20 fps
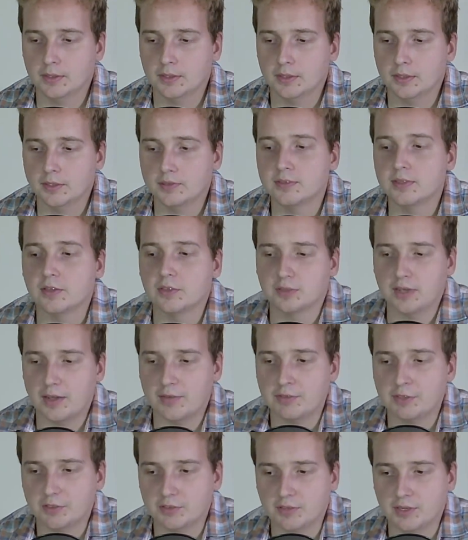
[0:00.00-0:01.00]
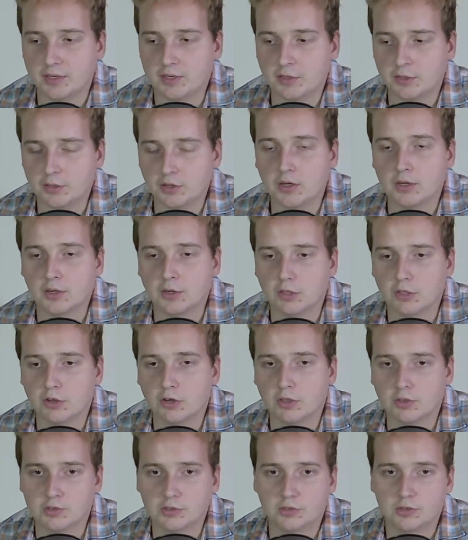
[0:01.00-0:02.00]
it sounds obvious that our
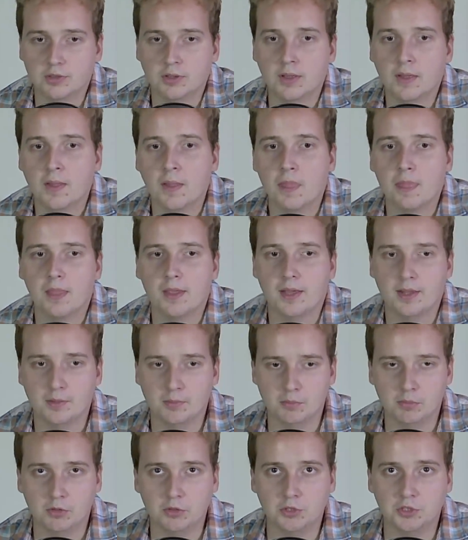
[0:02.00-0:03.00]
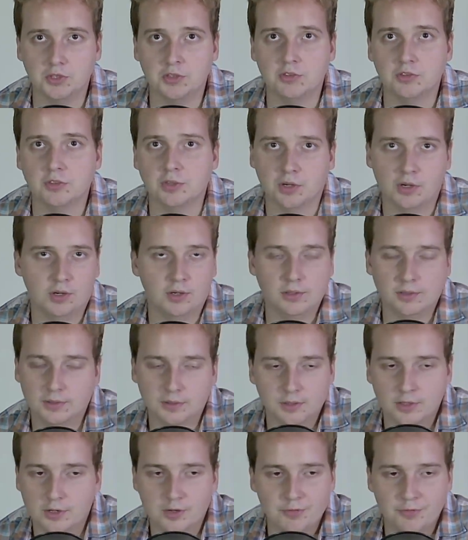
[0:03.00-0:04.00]
thoughts and emotions
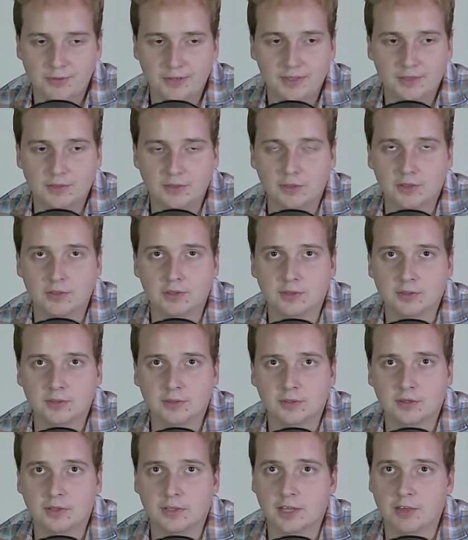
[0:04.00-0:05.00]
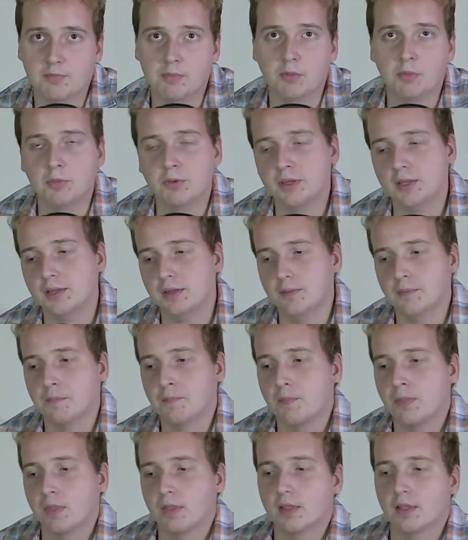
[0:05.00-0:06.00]
affect our life, but we
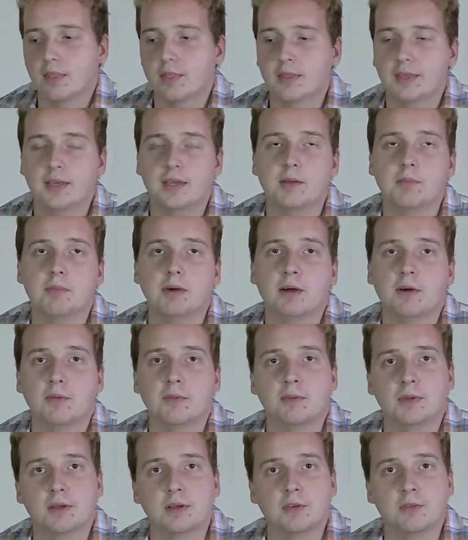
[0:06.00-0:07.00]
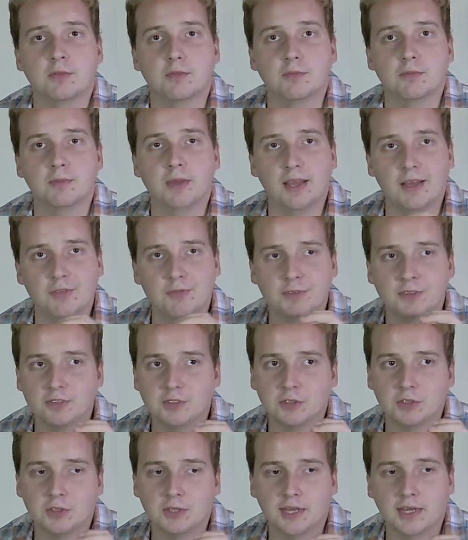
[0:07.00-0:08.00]
think about
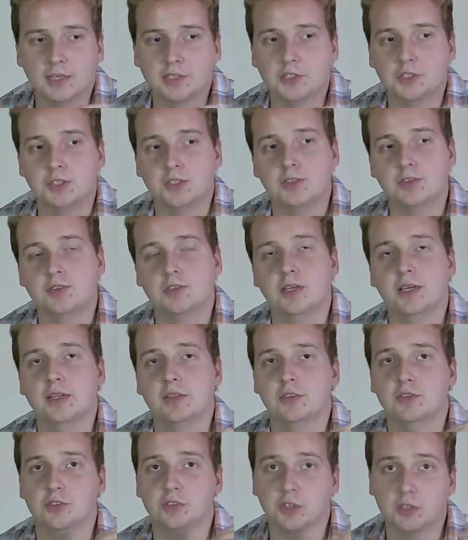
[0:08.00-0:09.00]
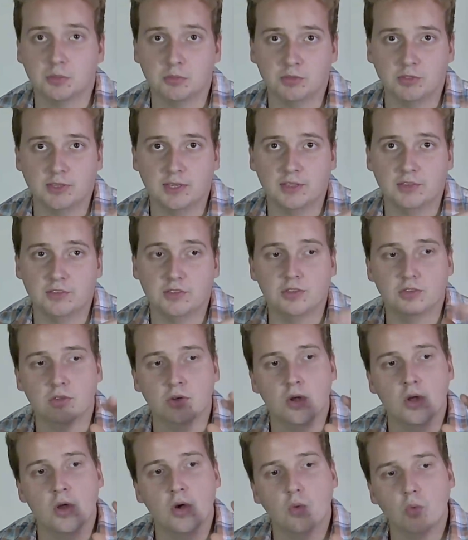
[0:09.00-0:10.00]
physical actions and circumstances
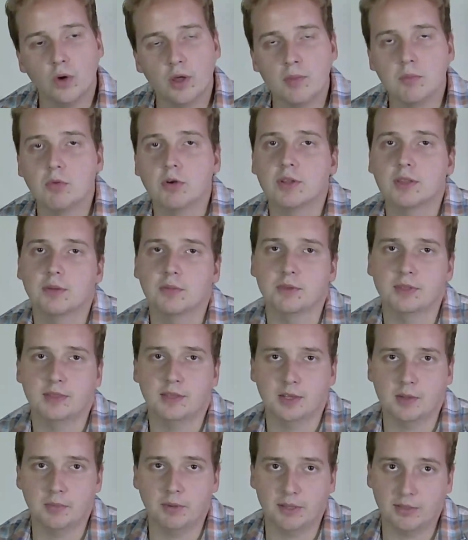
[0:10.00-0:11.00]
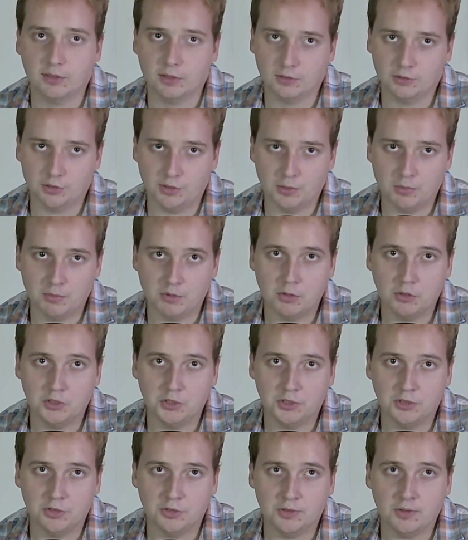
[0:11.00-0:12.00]
way more than we think about thoughts and
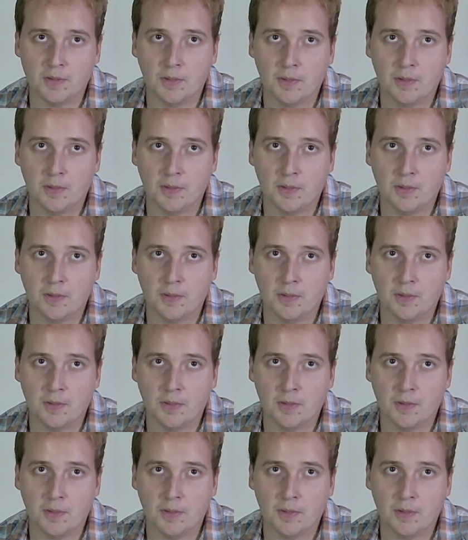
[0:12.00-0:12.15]
emotions.